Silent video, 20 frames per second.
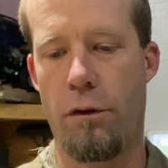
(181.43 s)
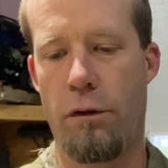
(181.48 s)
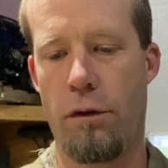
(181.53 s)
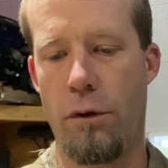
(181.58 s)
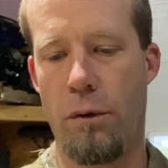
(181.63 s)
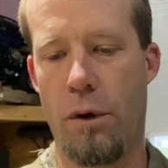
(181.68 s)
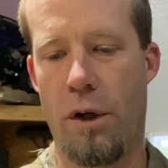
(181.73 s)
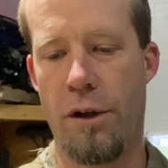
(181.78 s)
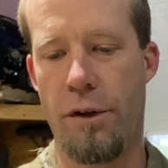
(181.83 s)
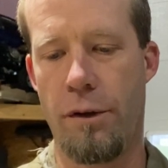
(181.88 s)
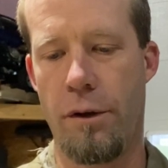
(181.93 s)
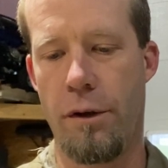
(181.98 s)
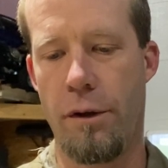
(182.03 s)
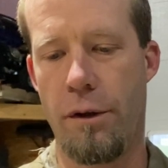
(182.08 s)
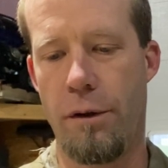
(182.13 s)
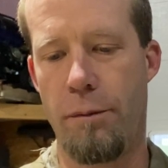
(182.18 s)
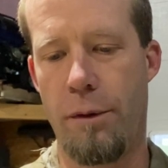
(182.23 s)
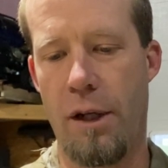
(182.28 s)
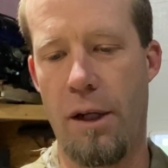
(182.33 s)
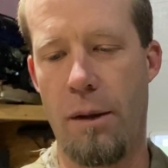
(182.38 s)

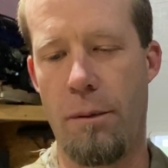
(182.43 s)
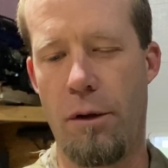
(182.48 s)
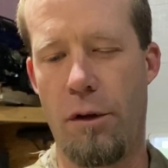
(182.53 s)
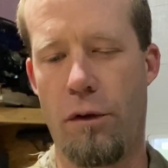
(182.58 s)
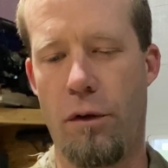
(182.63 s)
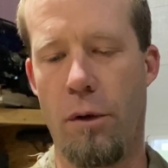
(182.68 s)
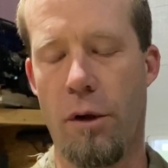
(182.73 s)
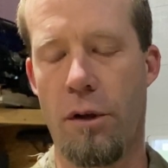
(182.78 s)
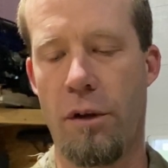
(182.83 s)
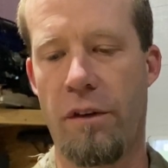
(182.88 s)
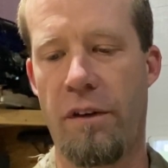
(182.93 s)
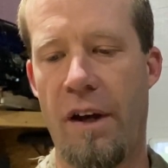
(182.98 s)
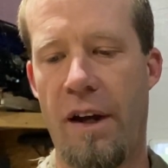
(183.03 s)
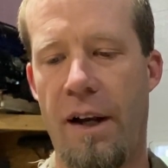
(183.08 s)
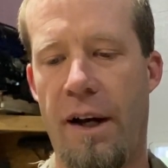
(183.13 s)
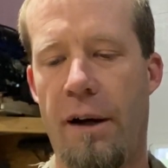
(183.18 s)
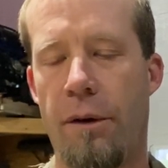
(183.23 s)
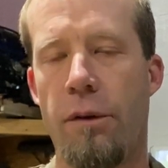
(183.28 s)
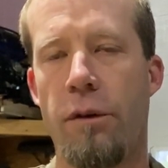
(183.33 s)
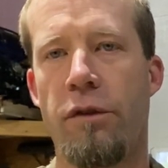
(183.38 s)
200, maybe
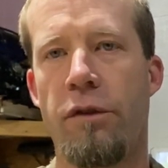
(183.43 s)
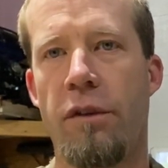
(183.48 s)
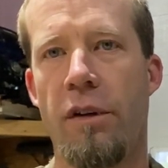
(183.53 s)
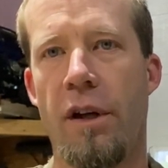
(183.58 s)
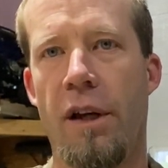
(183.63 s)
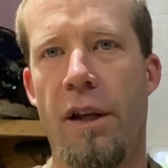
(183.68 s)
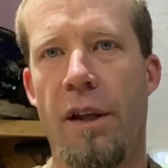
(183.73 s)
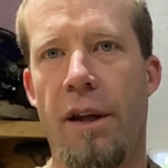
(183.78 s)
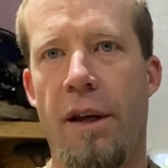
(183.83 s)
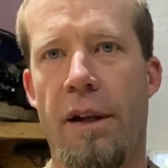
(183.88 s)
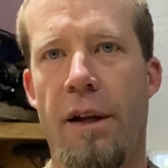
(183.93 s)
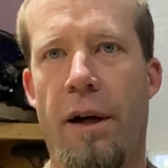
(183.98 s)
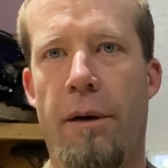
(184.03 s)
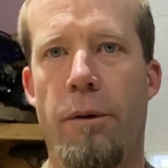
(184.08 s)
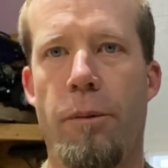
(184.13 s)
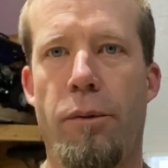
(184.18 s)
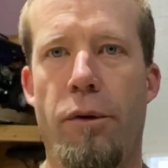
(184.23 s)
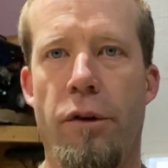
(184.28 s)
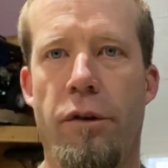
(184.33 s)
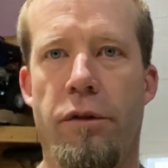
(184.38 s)
210 hours, and then I
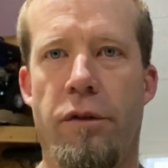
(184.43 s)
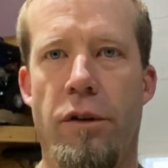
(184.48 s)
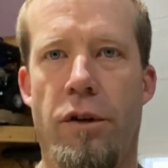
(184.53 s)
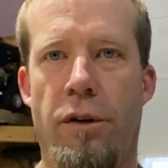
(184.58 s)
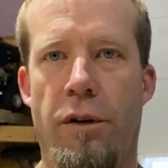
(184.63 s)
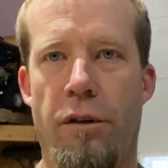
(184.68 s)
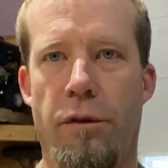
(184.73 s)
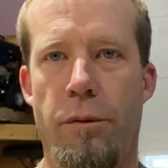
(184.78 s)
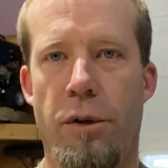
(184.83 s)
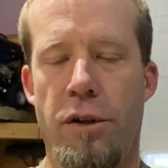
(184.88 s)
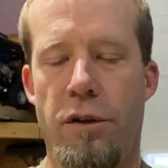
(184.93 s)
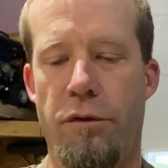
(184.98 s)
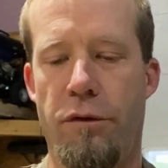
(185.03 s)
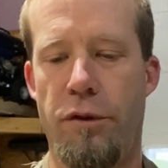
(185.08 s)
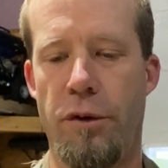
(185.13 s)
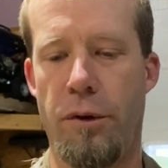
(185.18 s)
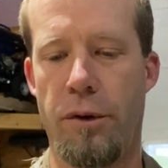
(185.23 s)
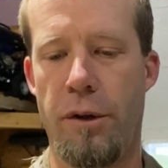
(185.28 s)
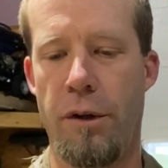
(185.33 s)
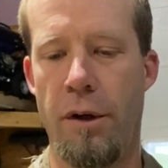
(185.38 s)
replaced the transmission
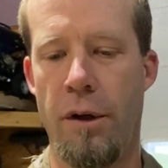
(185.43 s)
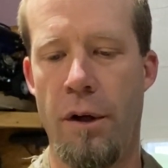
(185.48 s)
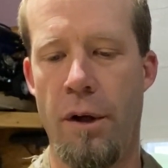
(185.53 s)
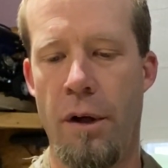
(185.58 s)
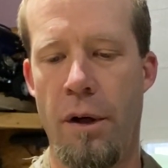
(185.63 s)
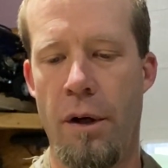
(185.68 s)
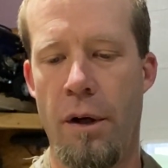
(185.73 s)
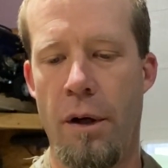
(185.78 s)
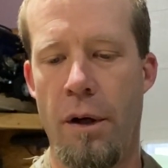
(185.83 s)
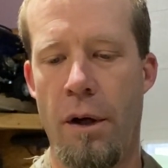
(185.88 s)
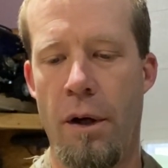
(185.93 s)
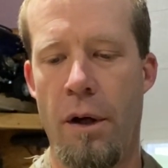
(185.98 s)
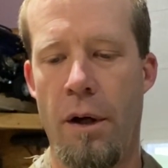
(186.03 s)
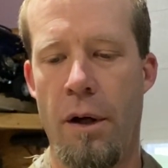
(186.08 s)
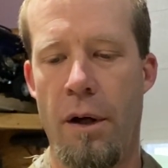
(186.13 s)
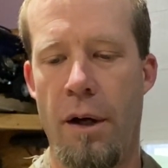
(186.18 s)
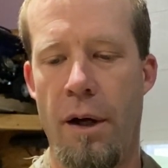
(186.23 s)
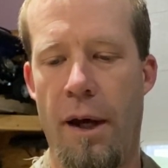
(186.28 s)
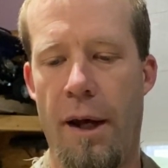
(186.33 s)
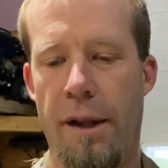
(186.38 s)
filter.
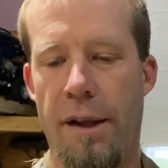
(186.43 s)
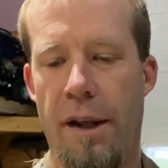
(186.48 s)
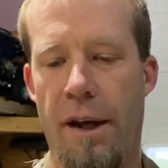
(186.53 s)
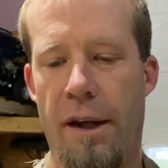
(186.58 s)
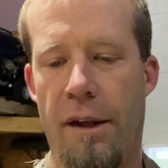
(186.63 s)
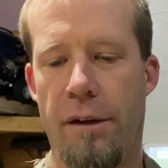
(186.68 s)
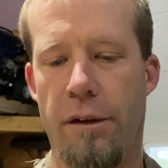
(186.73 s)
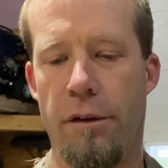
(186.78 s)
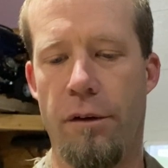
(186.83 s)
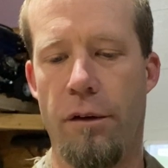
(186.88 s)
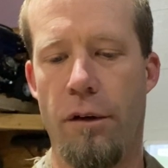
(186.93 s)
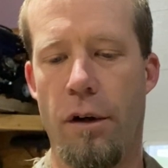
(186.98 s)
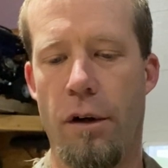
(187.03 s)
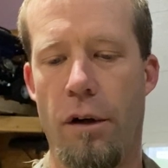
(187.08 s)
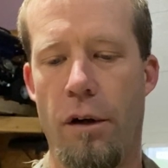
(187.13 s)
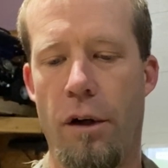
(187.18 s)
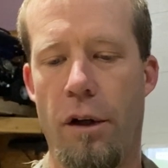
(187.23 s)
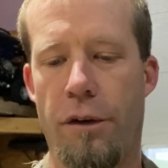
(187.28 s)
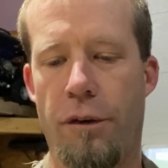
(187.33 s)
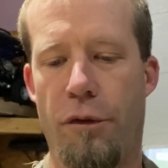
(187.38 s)
And then
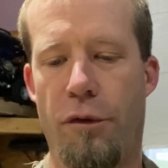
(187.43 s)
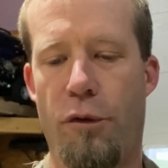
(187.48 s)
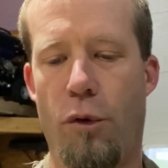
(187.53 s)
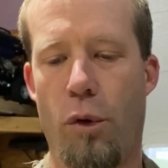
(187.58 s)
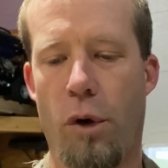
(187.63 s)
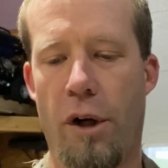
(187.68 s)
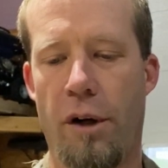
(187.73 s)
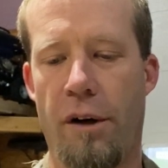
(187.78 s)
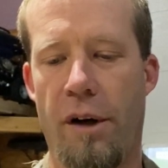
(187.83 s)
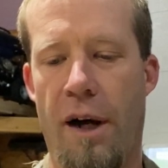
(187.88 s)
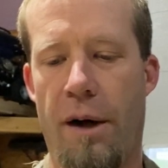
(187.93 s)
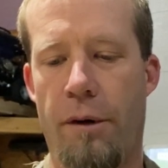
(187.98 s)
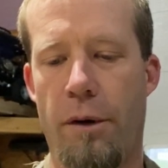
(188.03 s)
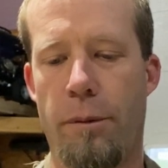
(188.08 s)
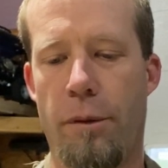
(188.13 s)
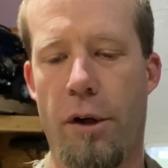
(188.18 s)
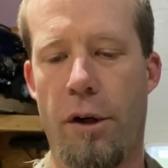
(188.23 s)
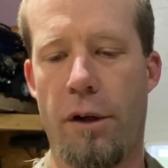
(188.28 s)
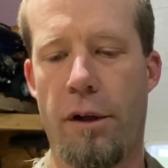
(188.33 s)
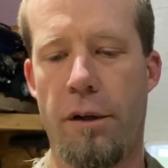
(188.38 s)
at the 400-hour
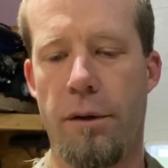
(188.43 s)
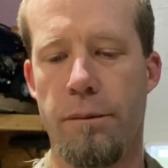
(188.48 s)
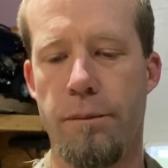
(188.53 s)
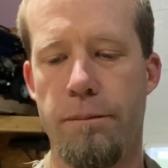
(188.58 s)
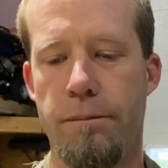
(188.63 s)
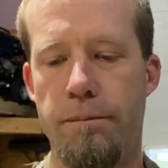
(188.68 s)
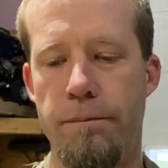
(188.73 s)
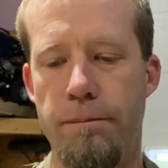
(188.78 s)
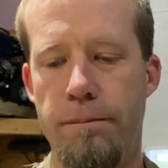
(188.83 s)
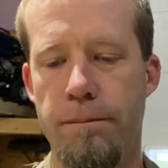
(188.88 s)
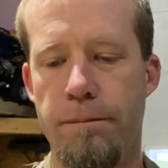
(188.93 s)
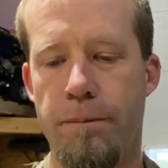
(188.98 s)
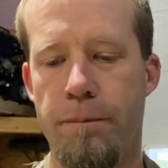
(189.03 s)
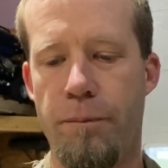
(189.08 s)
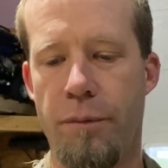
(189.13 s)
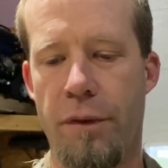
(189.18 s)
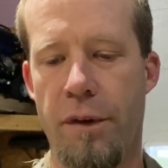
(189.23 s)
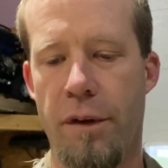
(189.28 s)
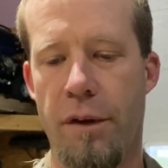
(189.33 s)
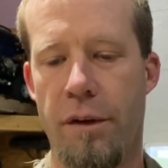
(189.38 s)
mark,
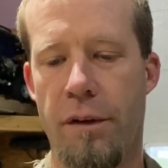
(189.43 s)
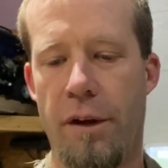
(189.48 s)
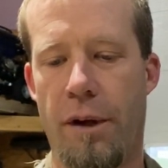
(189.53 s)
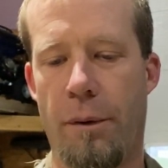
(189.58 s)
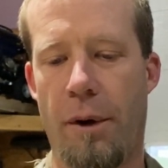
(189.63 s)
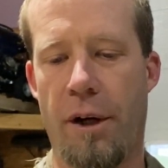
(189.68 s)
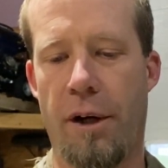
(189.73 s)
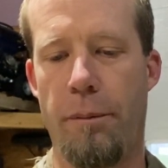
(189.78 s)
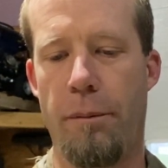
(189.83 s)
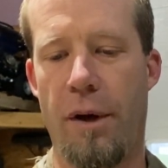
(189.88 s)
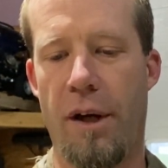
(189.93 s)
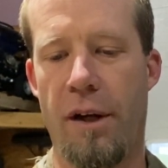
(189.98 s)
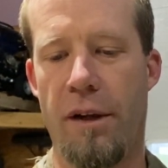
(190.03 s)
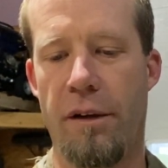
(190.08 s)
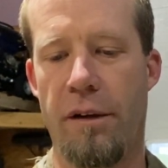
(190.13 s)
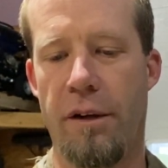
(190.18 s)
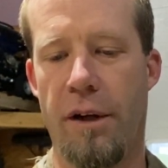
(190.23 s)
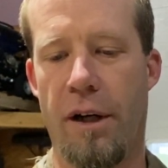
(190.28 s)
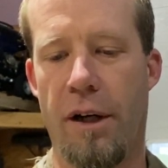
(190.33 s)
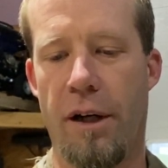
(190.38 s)
they
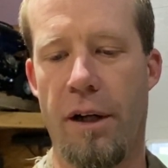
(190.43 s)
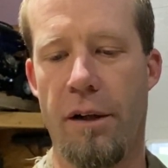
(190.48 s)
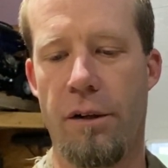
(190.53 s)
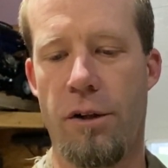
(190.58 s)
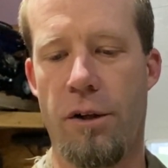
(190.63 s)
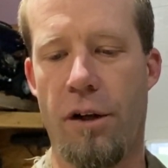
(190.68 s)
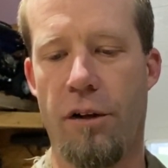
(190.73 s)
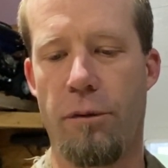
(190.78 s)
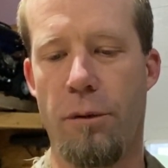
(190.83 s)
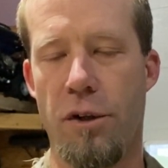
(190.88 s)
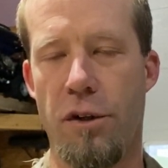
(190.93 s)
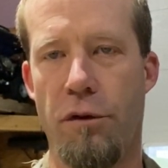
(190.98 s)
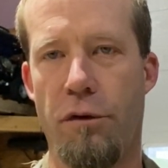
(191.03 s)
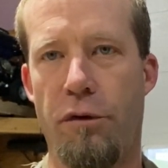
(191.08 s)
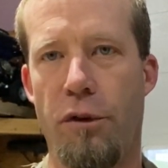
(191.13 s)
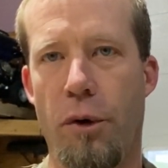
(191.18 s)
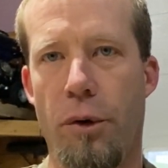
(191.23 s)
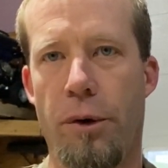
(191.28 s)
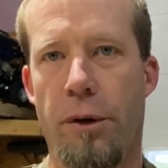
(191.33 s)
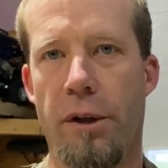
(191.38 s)
recommend transmission
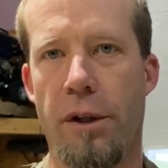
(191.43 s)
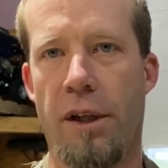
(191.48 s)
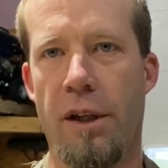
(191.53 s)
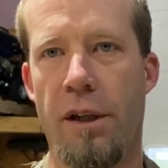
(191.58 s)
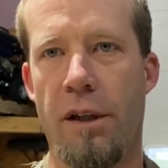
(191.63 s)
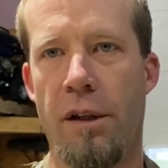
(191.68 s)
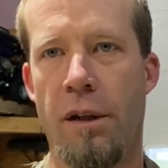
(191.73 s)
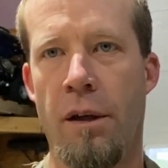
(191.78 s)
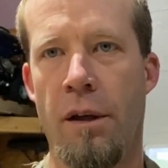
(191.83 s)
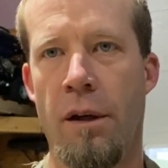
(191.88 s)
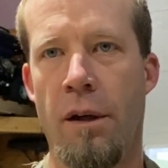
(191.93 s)
filter again,